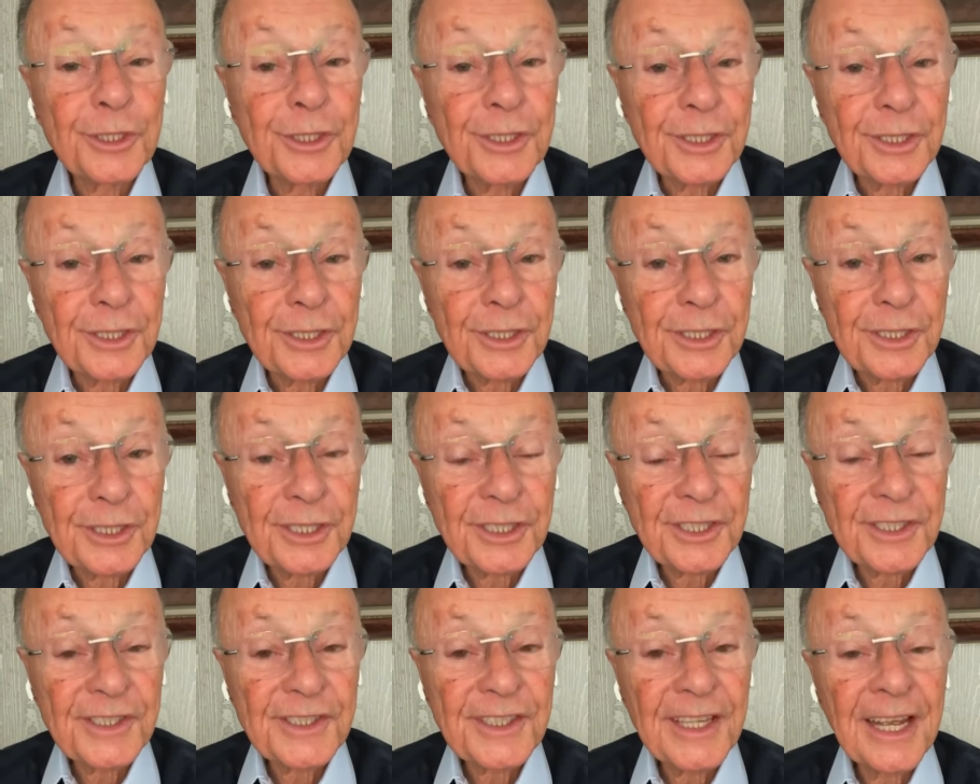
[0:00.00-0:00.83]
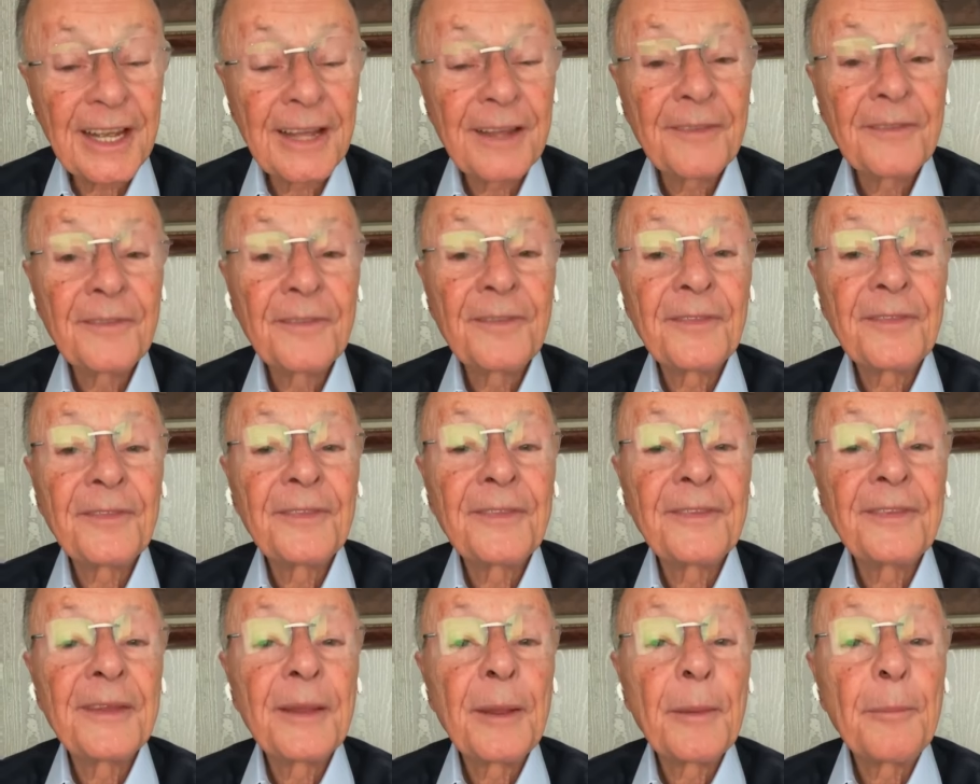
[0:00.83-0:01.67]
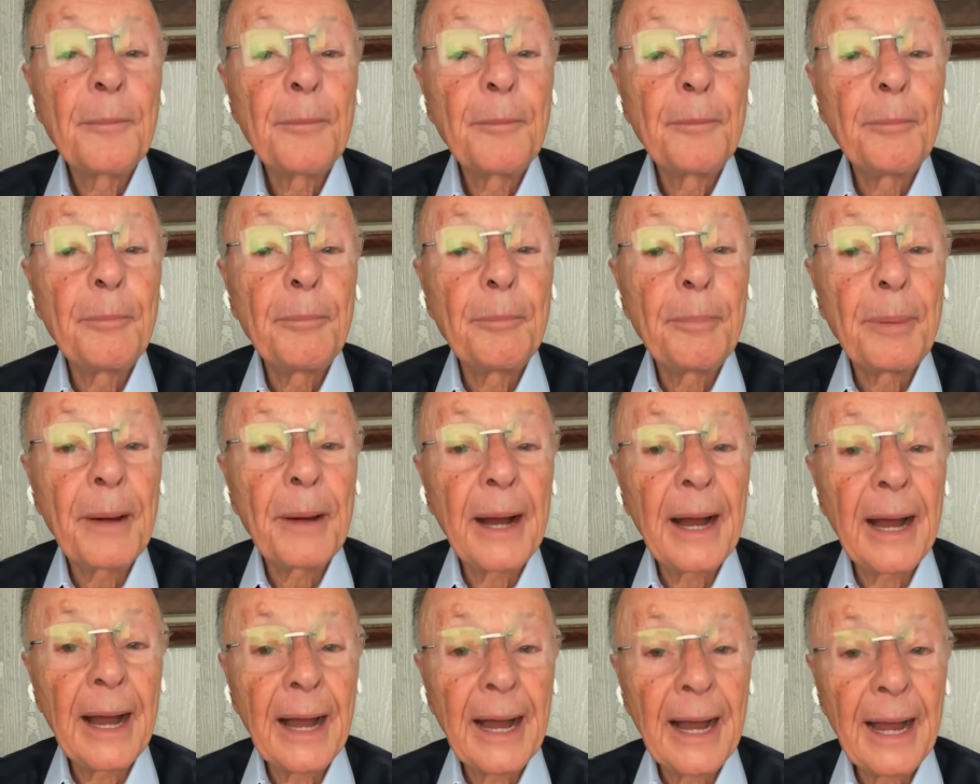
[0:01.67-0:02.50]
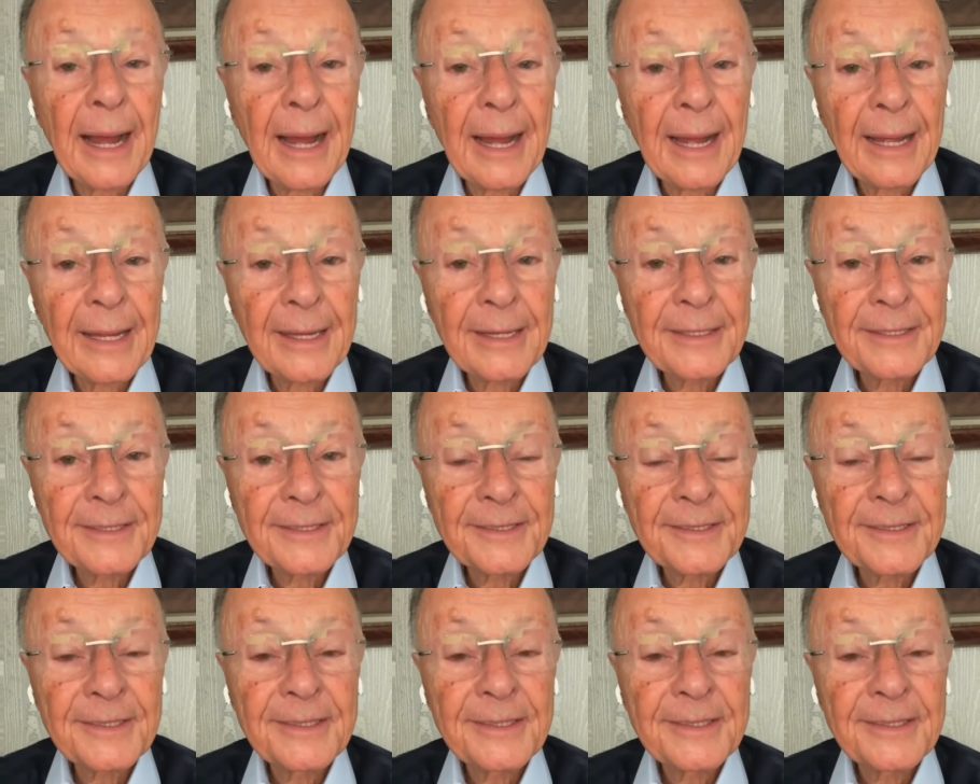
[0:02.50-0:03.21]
righteousness, peace,